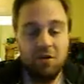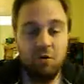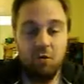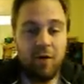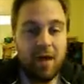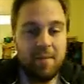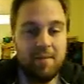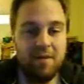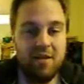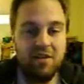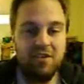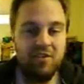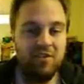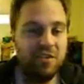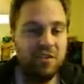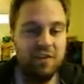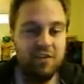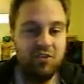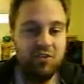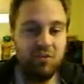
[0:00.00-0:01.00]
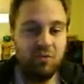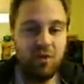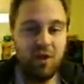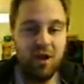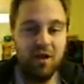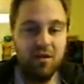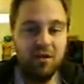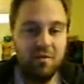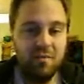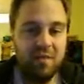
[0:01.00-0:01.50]
weapons,
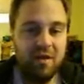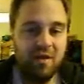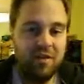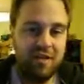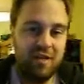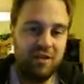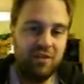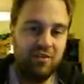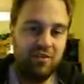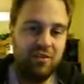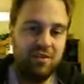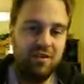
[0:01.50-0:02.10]
stronger abilities.